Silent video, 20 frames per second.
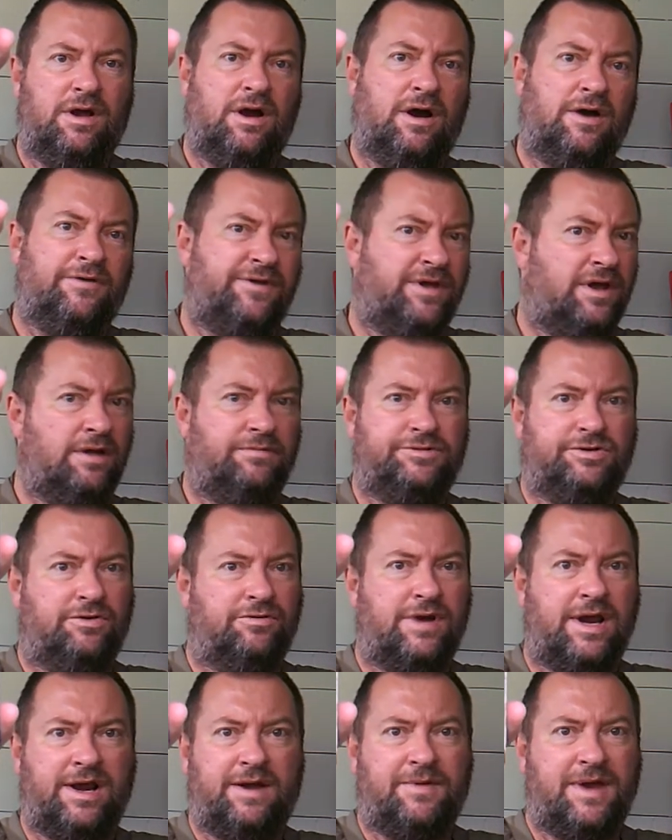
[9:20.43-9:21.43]
I think, up to
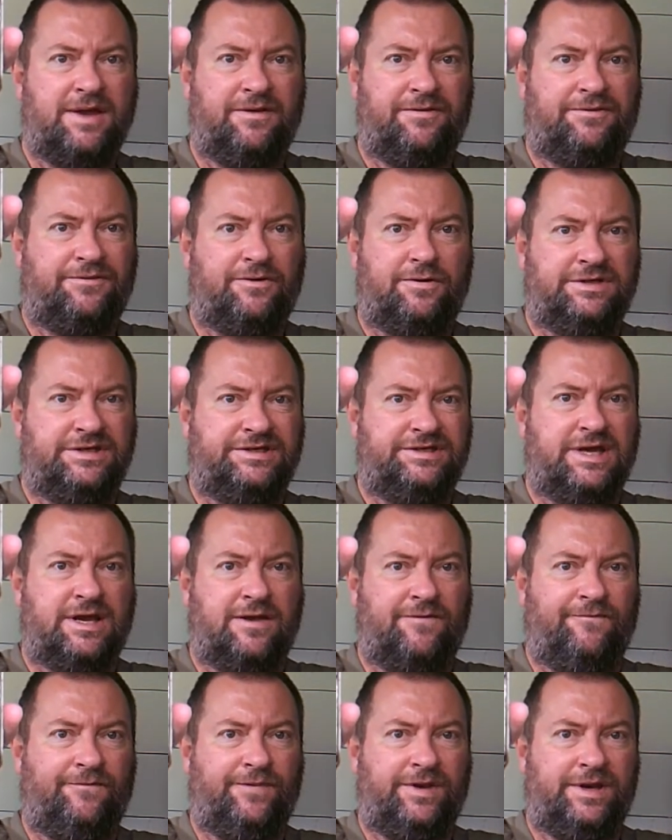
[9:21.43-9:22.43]
around about
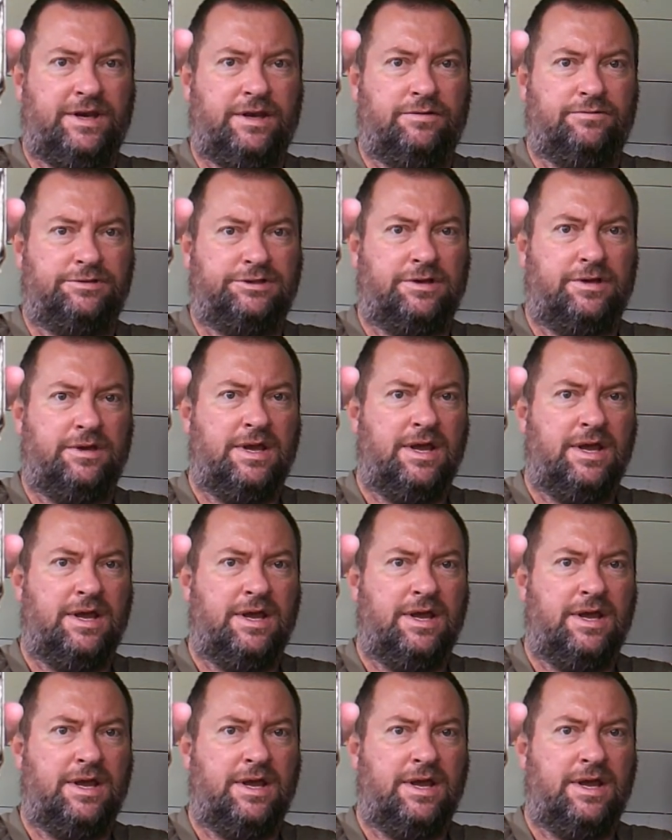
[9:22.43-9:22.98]
30-second videos.